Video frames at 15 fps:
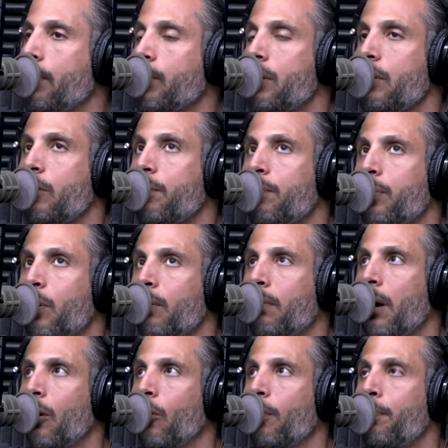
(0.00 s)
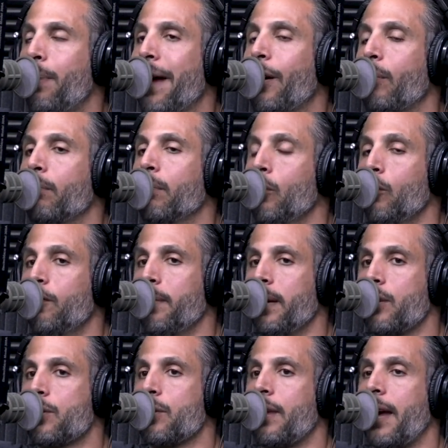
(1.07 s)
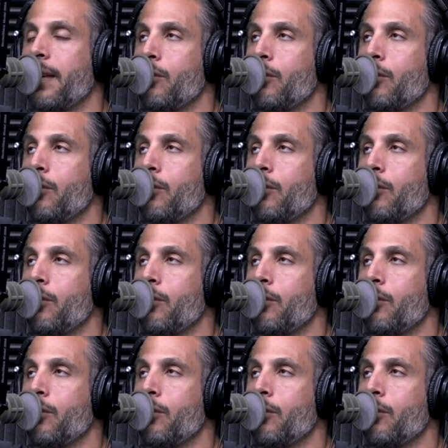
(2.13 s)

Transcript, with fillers: to promote better movement so that